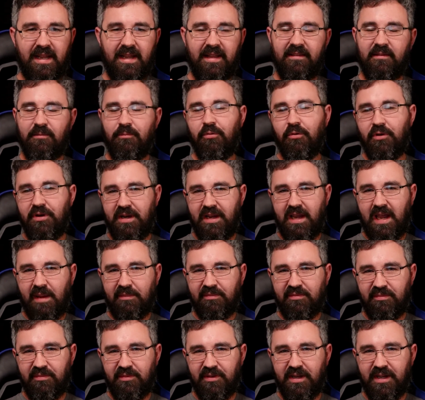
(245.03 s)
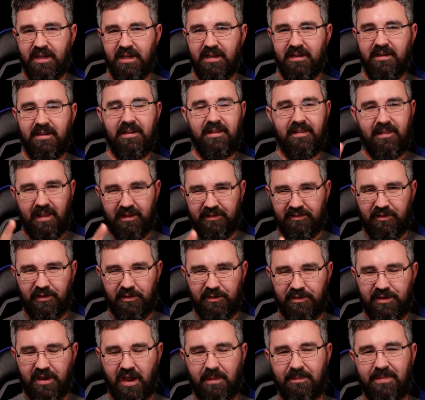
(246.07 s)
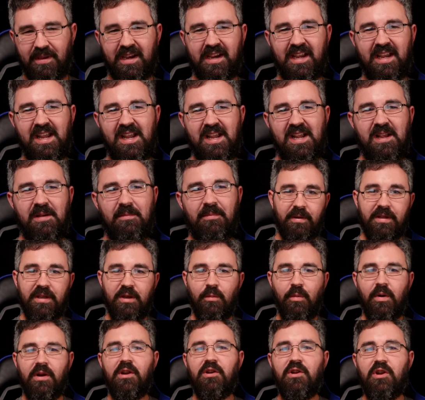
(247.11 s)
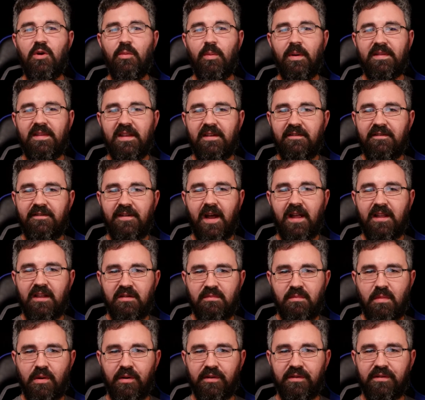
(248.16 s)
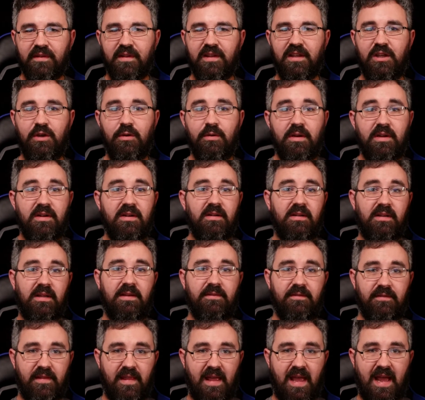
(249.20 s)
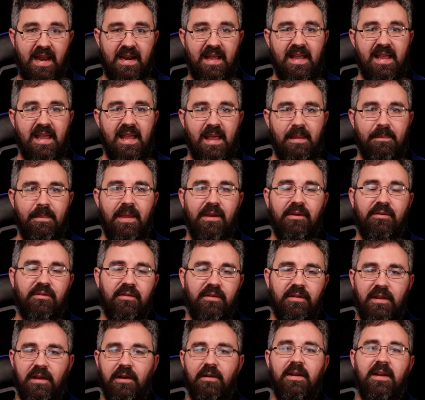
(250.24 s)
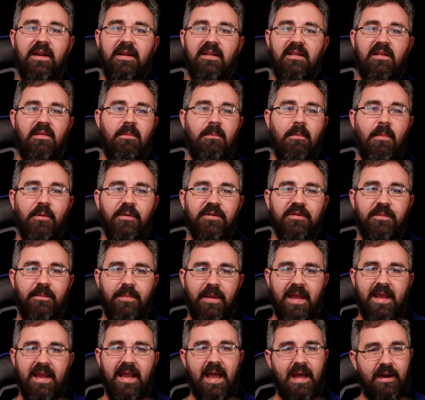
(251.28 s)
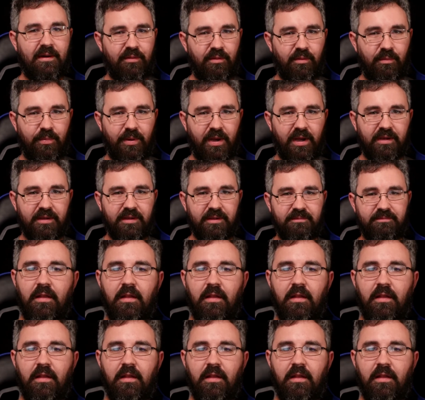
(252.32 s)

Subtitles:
It's important you capture them good. That's another topic. But you want to know what they value most so that you can deliver that and make sure they're getting the most bang out of their buck.